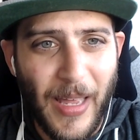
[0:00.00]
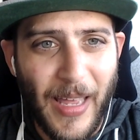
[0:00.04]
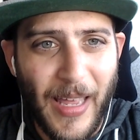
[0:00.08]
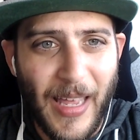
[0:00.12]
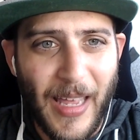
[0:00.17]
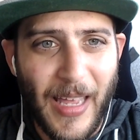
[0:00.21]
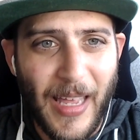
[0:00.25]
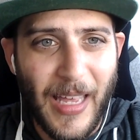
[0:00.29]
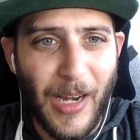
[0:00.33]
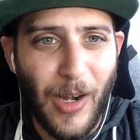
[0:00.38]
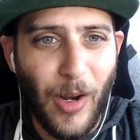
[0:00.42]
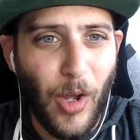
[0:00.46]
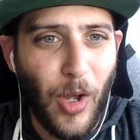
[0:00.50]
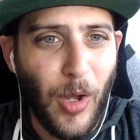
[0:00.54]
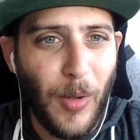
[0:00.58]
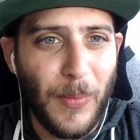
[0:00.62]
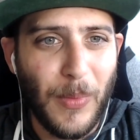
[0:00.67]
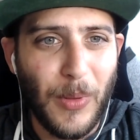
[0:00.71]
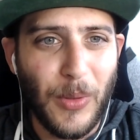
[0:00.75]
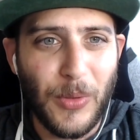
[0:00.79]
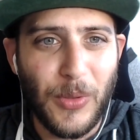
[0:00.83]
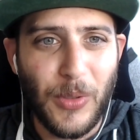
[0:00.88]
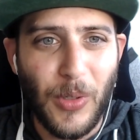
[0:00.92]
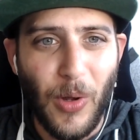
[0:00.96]
and
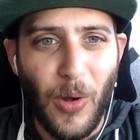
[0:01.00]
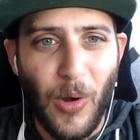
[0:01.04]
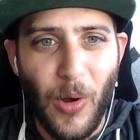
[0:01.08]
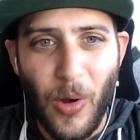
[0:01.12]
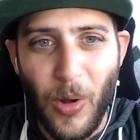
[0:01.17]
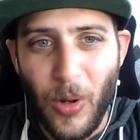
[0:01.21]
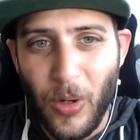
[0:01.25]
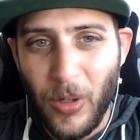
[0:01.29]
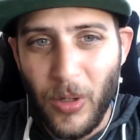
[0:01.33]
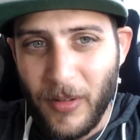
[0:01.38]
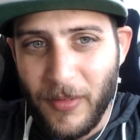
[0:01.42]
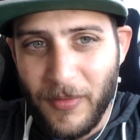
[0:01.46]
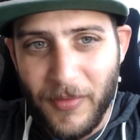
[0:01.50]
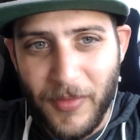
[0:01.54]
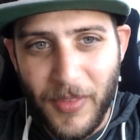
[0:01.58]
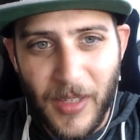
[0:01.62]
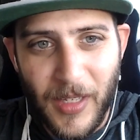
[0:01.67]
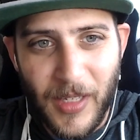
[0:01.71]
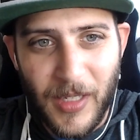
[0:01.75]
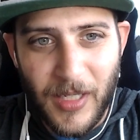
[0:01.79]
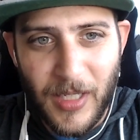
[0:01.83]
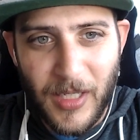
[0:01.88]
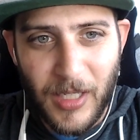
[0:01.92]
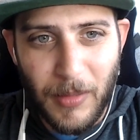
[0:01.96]
almost all of
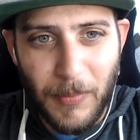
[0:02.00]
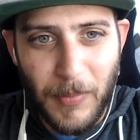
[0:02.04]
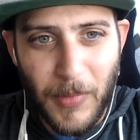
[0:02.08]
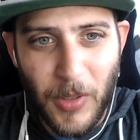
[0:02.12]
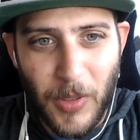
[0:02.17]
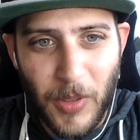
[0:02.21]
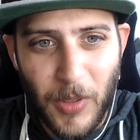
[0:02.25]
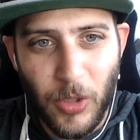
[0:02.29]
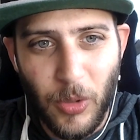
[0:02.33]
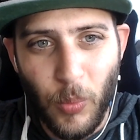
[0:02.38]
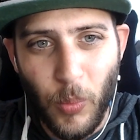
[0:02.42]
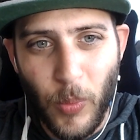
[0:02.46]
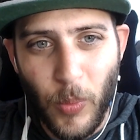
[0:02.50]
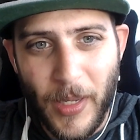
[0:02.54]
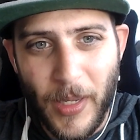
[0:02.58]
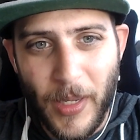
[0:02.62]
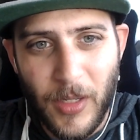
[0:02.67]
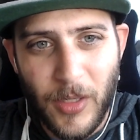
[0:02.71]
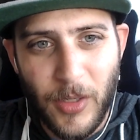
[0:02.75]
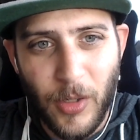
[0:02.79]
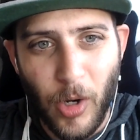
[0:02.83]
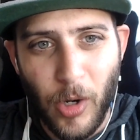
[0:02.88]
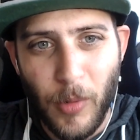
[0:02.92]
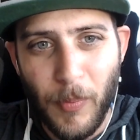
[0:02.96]
these submission
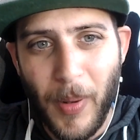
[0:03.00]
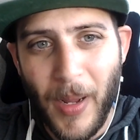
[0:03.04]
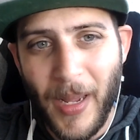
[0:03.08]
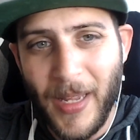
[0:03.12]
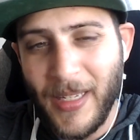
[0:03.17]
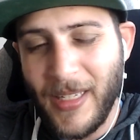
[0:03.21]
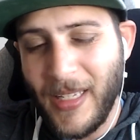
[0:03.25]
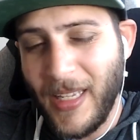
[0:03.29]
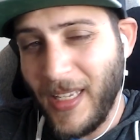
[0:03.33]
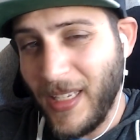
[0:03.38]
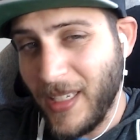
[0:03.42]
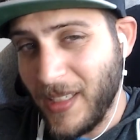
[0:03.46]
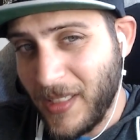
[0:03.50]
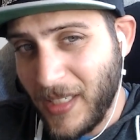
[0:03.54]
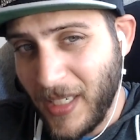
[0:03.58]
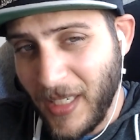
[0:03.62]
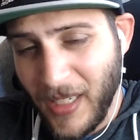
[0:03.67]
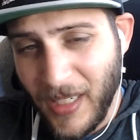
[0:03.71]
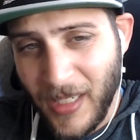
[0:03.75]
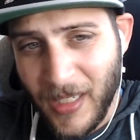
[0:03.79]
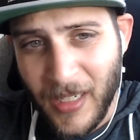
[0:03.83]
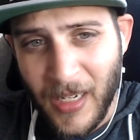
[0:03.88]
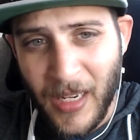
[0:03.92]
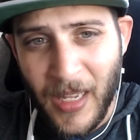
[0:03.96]
wins are by
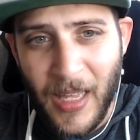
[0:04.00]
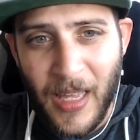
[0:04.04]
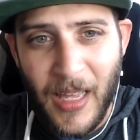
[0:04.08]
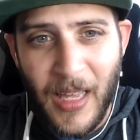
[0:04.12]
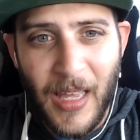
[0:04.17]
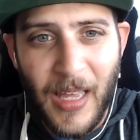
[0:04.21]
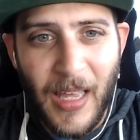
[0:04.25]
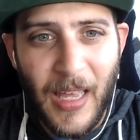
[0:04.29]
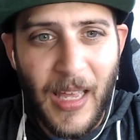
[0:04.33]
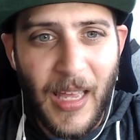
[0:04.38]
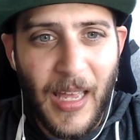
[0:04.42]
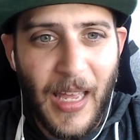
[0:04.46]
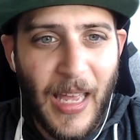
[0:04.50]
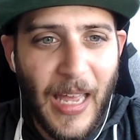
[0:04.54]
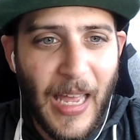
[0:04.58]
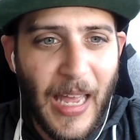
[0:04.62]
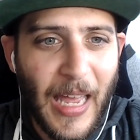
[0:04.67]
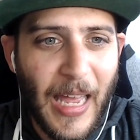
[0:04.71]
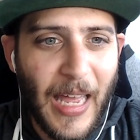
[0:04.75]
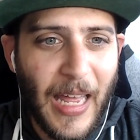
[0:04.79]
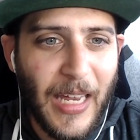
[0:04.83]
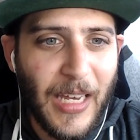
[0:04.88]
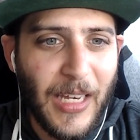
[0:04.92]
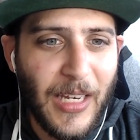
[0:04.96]
guillotine.
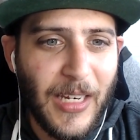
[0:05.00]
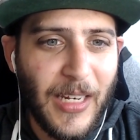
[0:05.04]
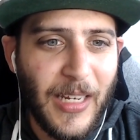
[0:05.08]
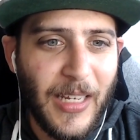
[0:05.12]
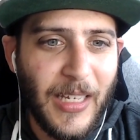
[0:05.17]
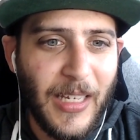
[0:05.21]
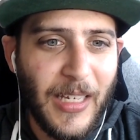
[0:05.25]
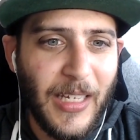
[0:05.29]
And